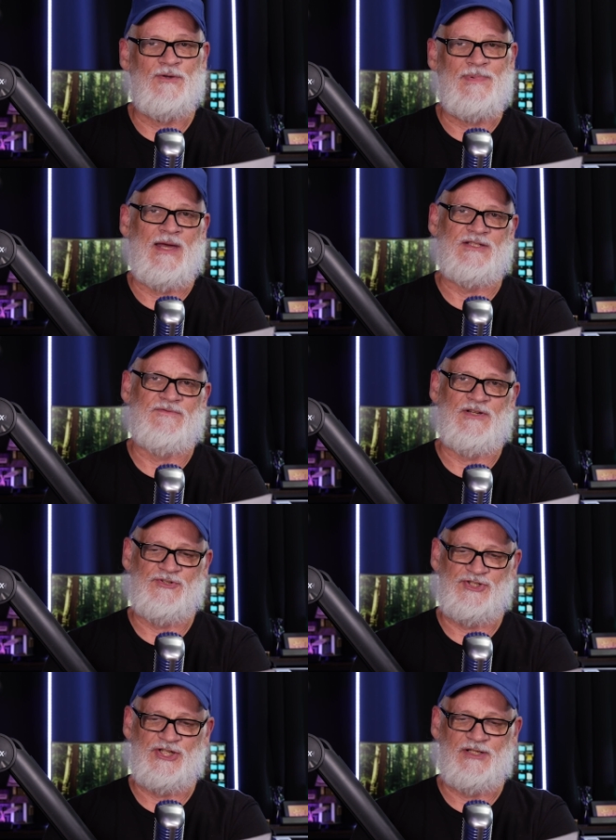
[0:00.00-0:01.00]
foot pounds of
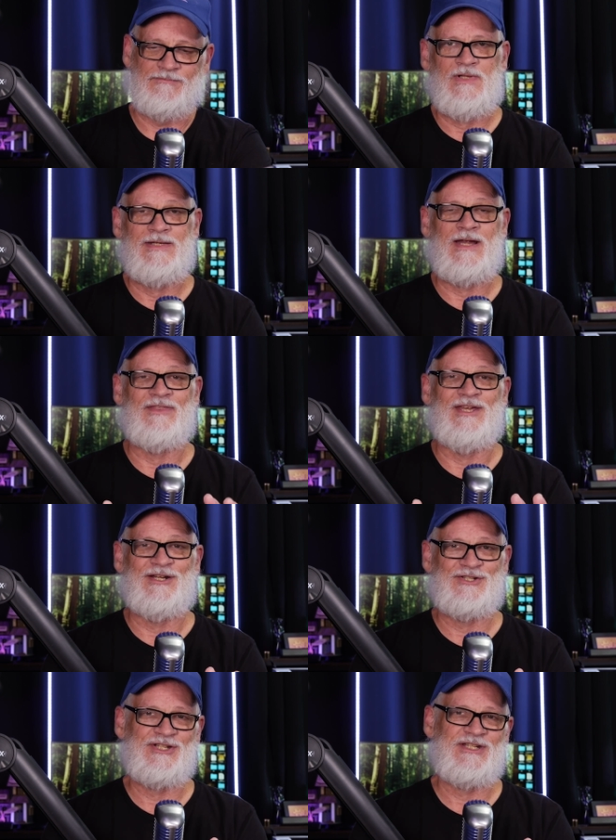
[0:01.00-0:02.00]
energy. Now, the
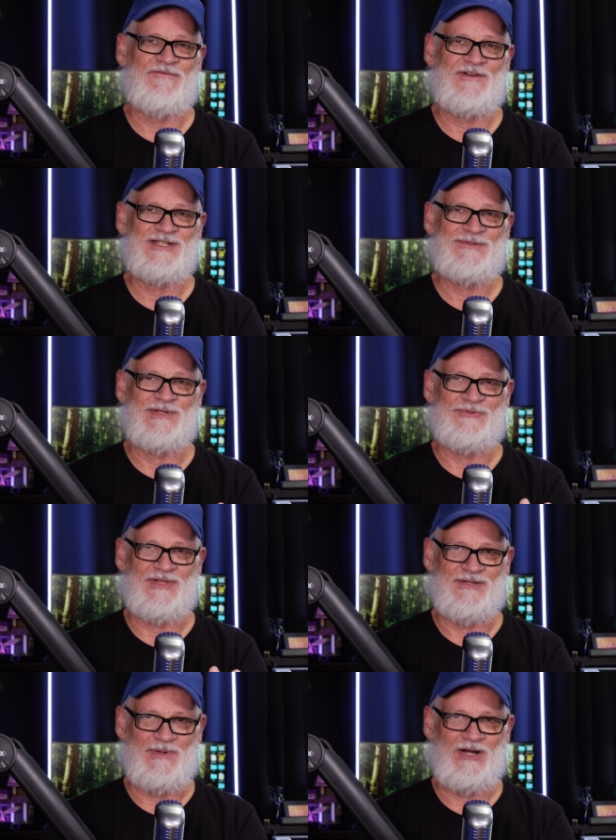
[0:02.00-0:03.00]
energy difference
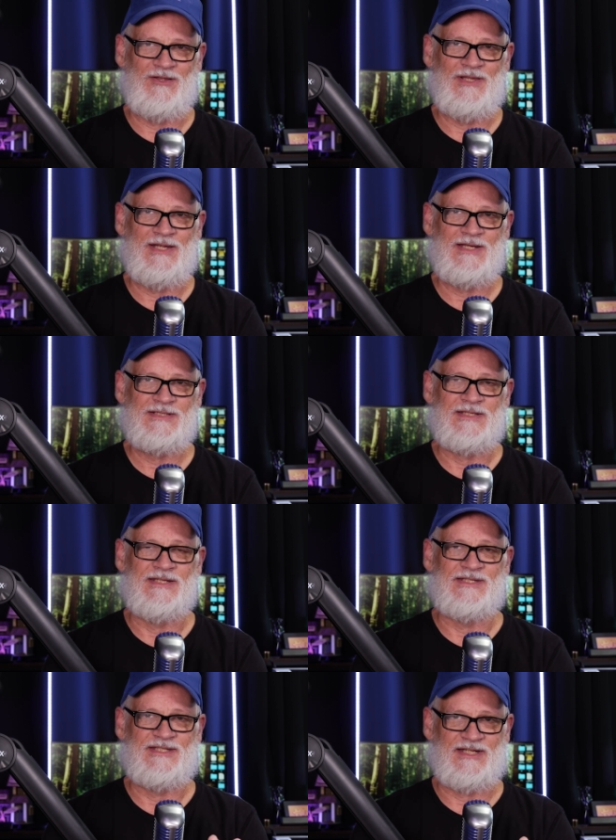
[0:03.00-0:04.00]
between the barrel lengths
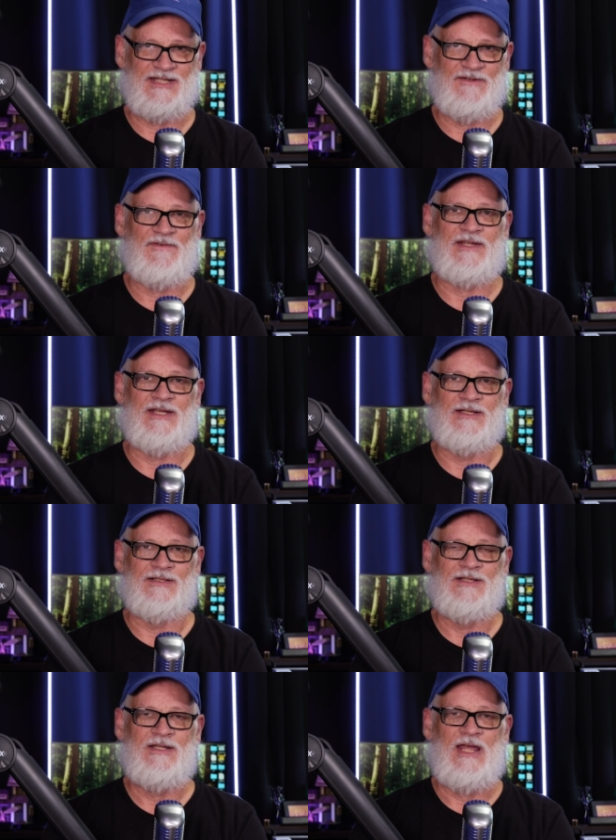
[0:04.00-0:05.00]
is
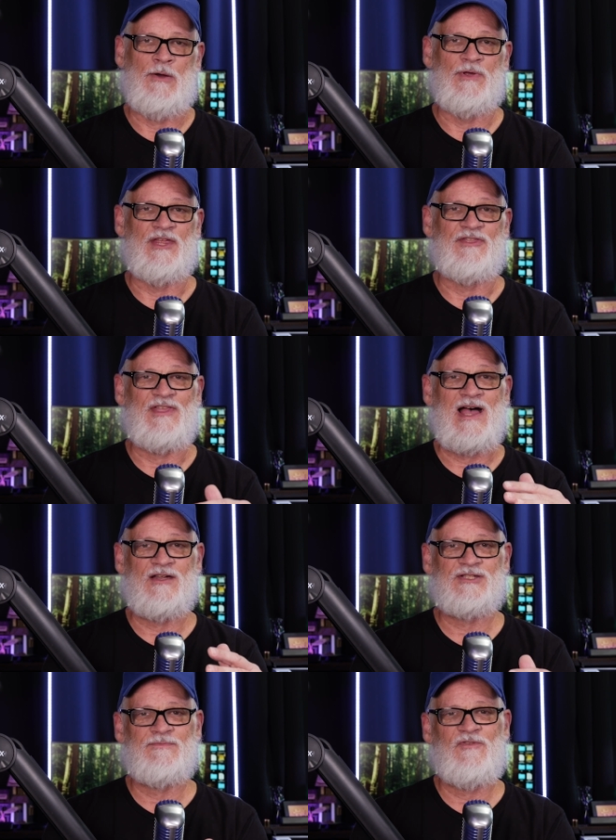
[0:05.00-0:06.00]
significant. And with a
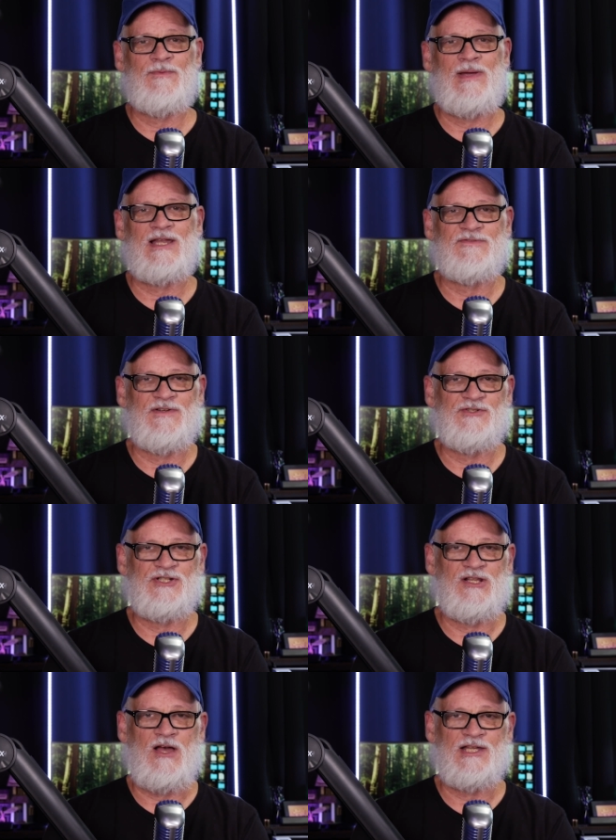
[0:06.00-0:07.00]
1,000 foot-pounds of
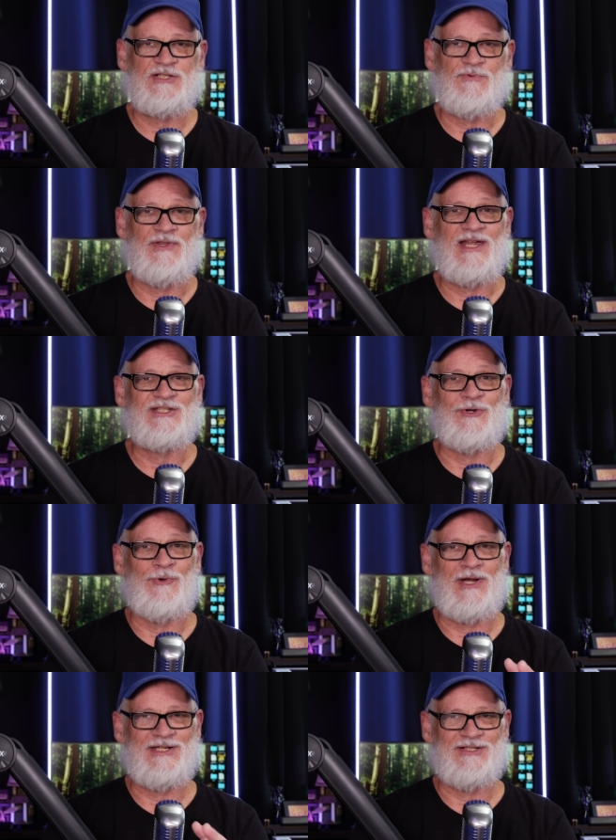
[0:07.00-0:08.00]
energy lost, well, that's a
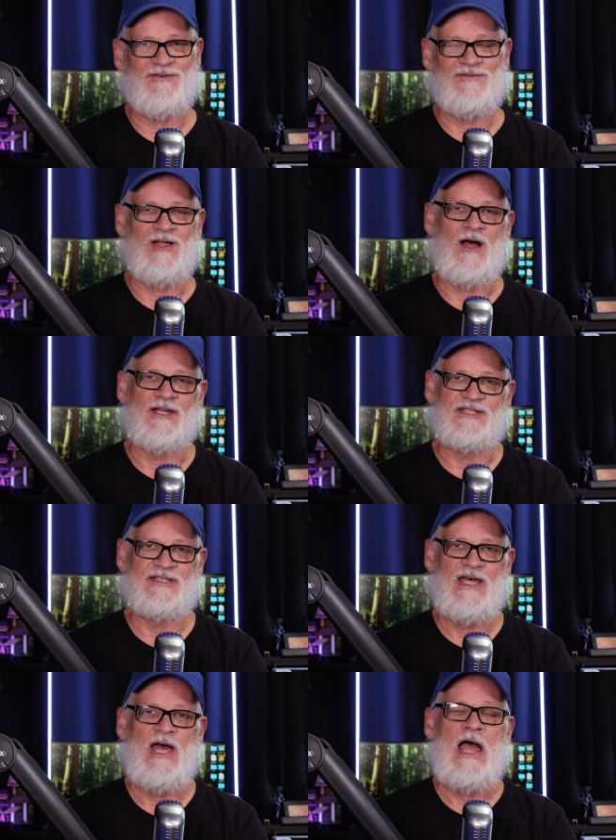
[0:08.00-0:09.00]
great deal of
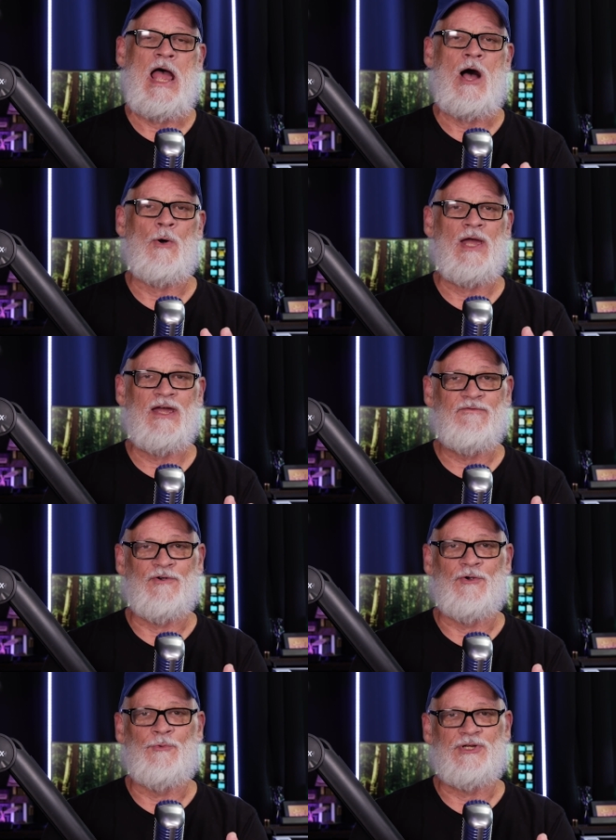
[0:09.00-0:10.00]
loss.
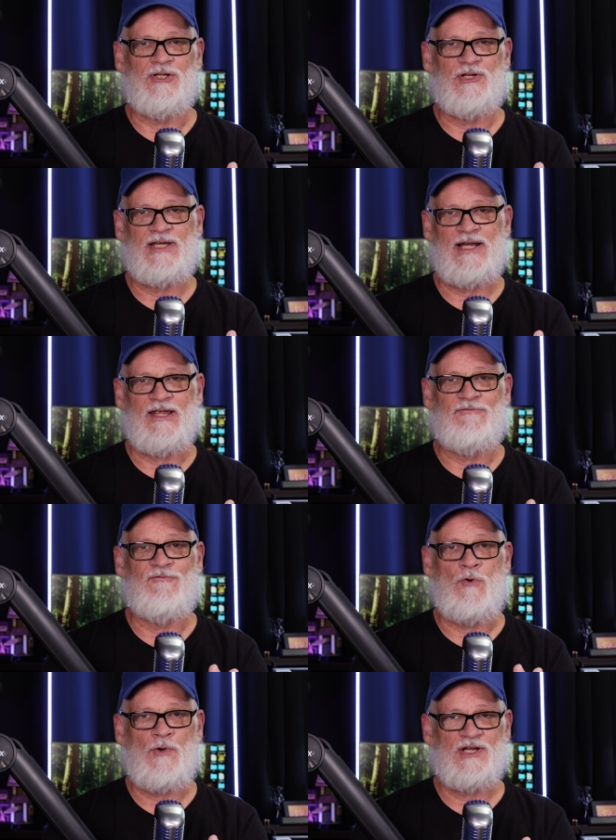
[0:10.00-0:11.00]
However, when you look at a
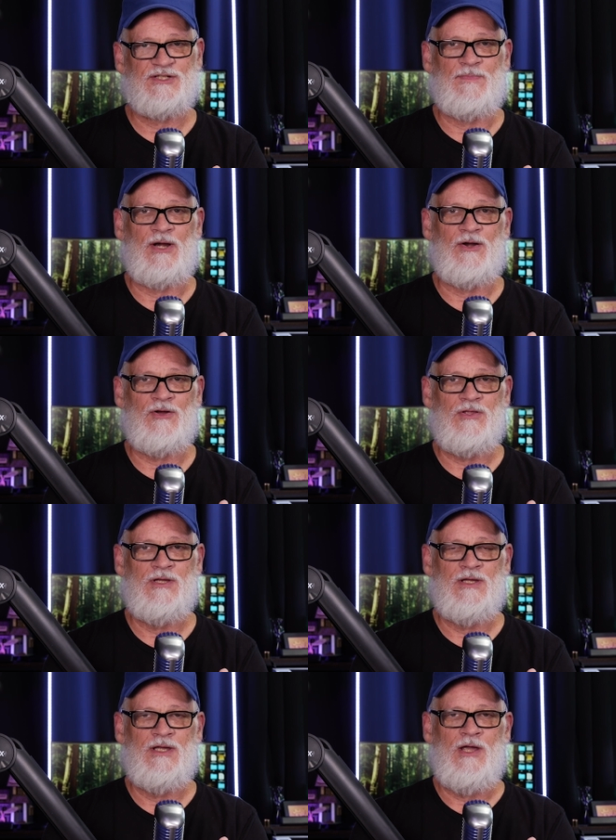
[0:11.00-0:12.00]
4-inch barrel,